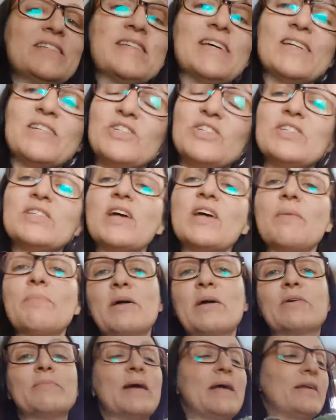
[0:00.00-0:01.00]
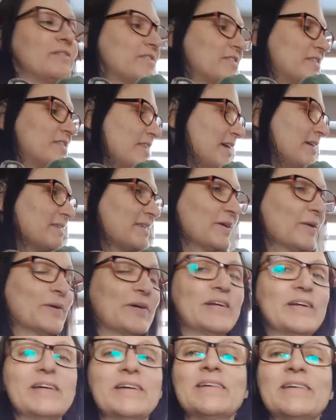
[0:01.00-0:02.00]
She's got better manners than that. So,
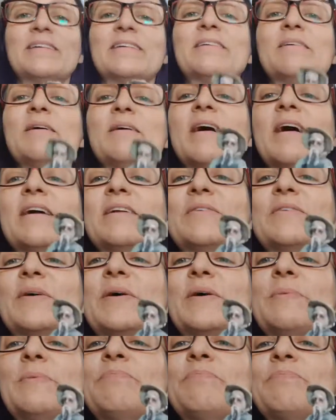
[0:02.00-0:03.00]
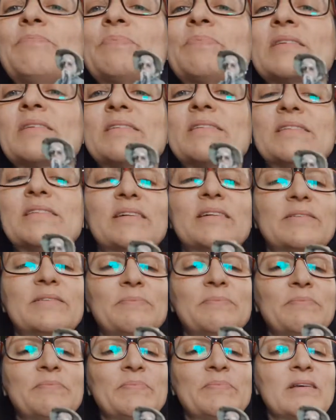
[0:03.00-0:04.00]
anyway, so
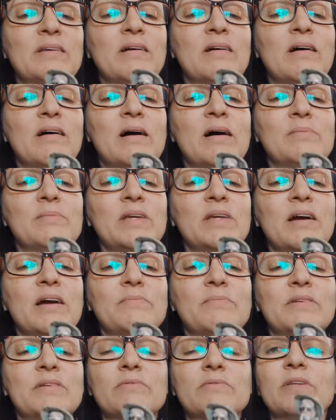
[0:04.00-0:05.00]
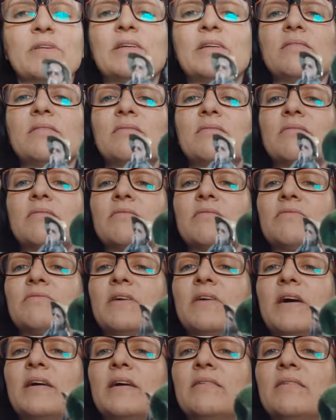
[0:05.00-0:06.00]
yeah, I've been really
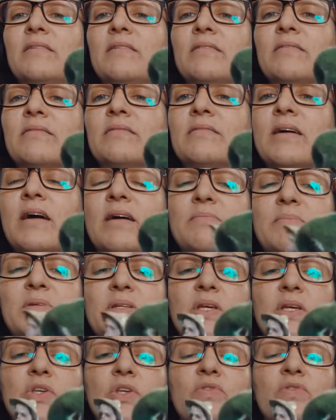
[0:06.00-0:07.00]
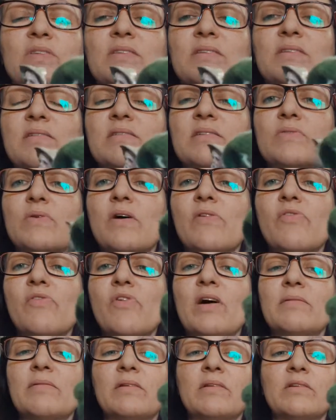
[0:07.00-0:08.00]
finding that I'm interested in. So I
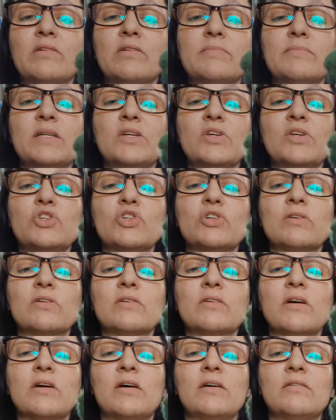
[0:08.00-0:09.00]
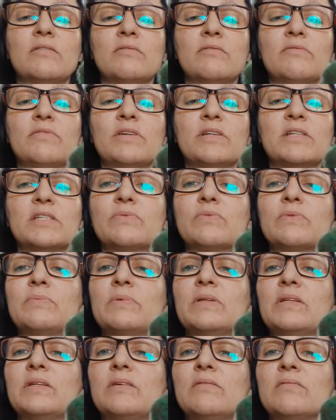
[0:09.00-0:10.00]
thought a little miniature of this would
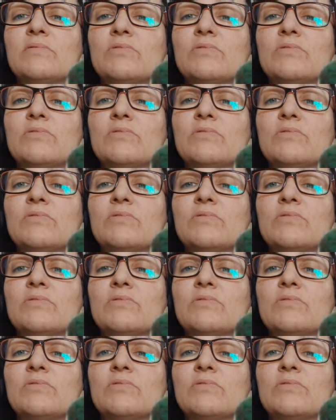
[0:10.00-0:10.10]
be